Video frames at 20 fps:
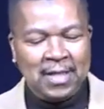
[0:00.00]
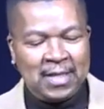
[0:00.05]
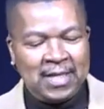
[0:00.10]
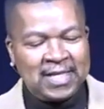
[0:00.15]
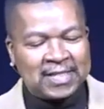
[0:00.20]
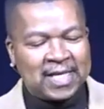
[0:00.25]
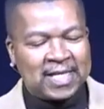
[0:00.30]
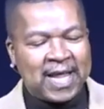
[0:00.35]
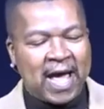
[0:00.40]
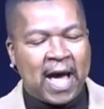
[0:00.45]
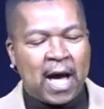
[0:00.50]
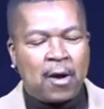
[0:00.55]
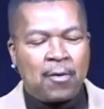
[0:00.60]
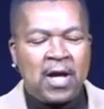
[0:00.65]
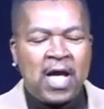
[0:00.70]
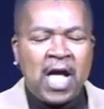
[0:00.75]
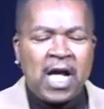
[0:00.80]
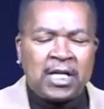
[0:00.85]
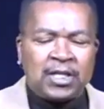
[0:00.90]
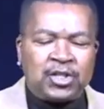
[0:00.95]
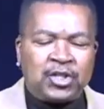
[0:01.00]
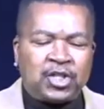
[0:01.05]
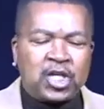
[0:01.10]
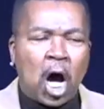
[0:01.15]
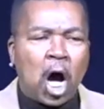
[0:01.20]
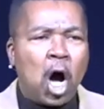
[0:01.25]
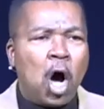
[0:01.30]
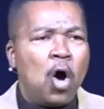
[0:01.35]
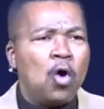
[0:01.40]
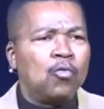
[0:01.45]
Listen now,
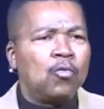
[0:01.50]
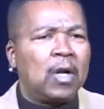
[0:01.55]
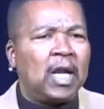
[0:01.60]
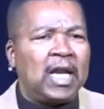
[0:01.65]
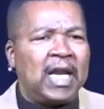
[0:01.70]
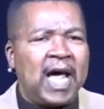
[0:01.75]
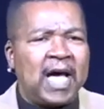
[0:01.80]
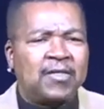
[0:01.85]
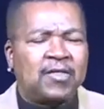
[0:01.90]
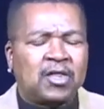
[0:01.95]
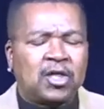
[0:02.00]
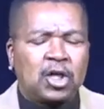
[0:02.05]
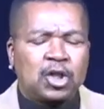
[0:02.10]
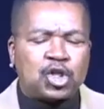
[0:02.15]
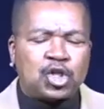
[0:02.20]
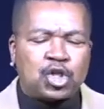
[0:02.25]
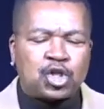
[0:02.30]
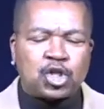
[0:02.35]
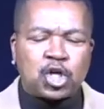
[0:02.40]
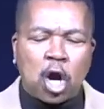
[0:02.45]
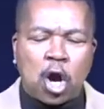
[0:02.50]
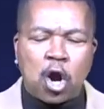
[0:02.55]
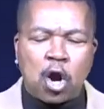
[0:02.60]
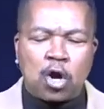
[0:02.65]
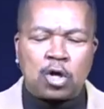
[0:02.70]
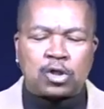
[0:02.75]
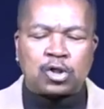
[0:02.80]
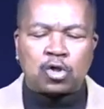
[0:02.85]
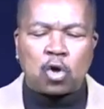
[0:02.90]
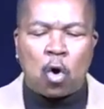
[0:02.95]
don't let the
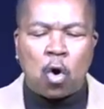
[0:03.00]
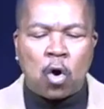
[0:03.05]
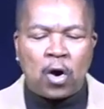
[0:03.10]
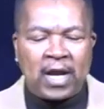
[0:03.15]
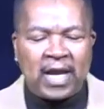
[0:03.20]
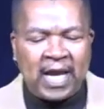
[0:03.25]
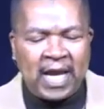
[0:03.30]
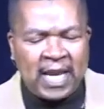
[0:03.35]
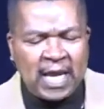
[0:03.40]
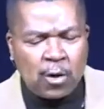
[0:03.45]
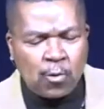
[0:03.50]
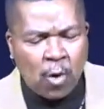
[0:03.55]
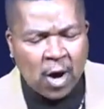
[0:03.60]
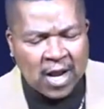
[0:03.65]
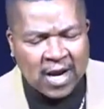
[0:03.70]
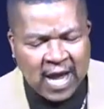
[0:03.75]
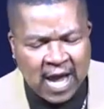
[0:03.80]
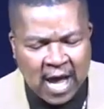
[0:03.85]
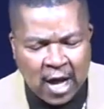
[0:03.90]
church or anyone